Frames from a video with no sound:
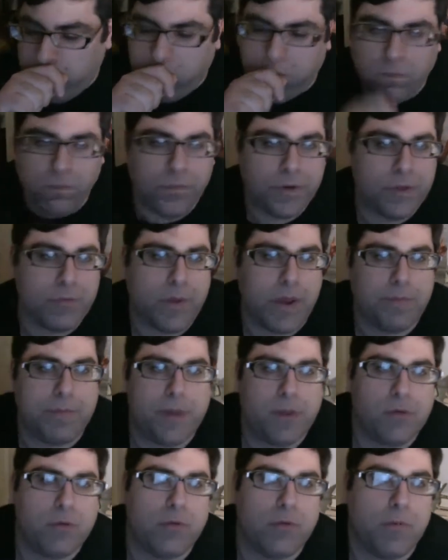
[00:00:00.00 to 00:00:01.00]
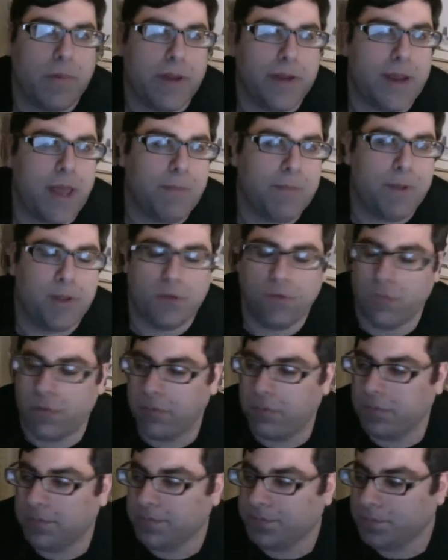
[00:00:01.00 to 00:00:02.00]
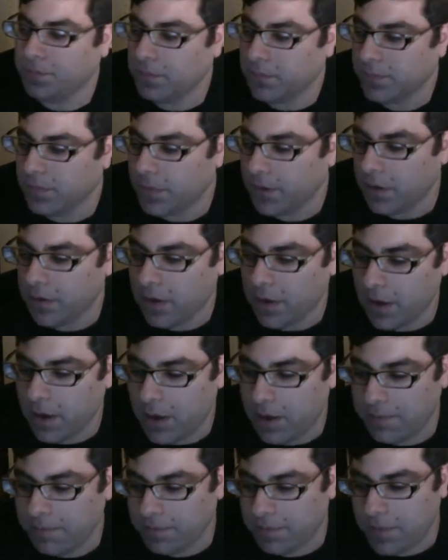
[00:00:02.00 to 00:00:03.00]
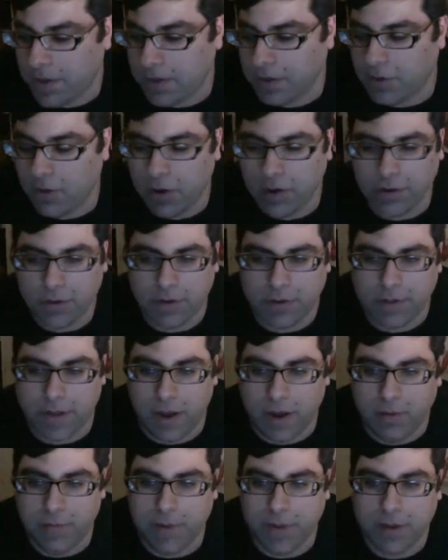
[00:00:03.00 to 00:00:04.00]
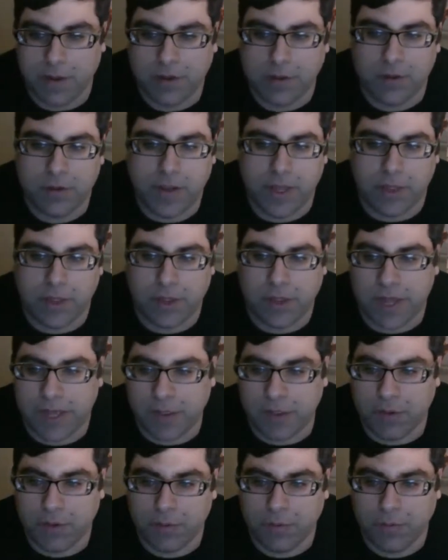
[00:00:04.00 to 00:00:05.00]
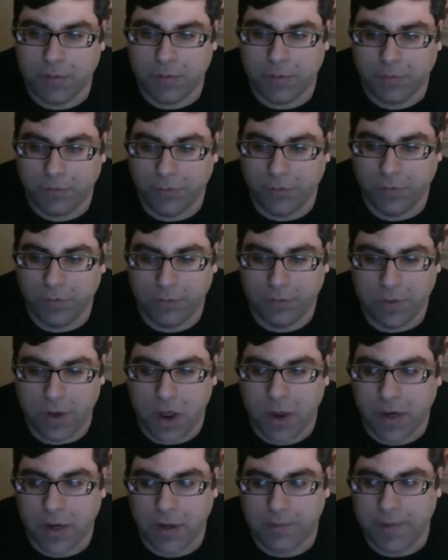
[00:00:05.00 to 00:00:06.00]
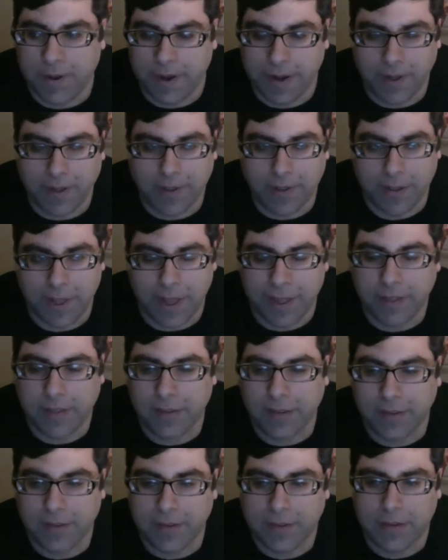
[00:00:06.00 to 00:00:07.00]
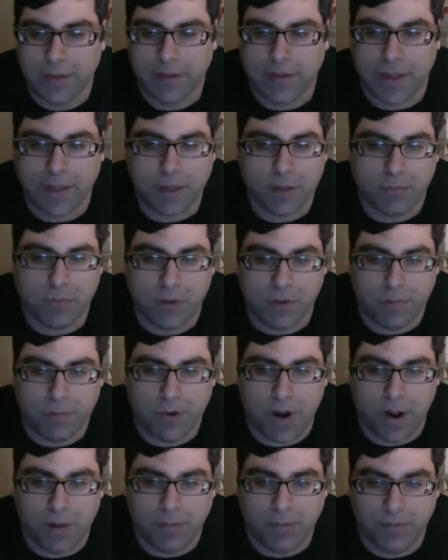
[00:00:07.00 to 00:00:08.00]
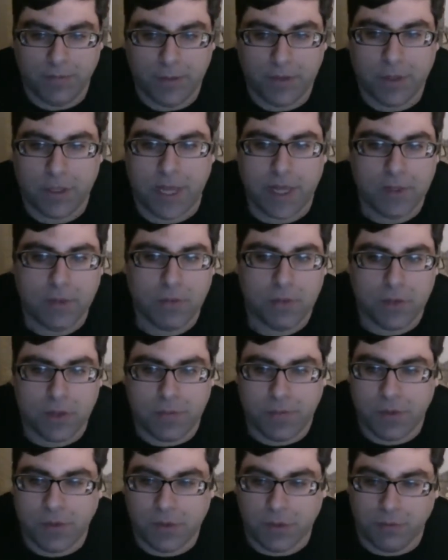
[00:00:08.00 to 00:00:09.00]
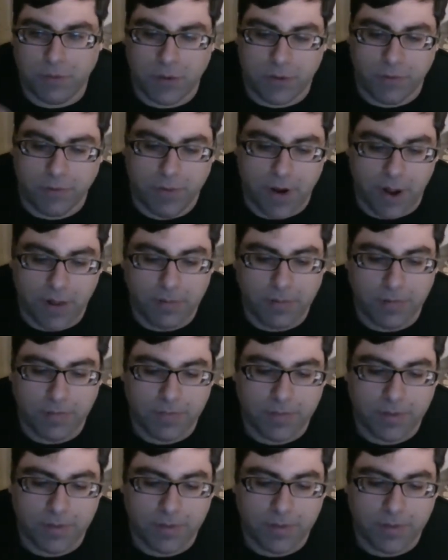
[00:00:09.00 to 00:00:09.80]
which might be true, might not be true. It's hard to tell because you get censored for talking about any of that. That's the real problem. The censorship is the real problem.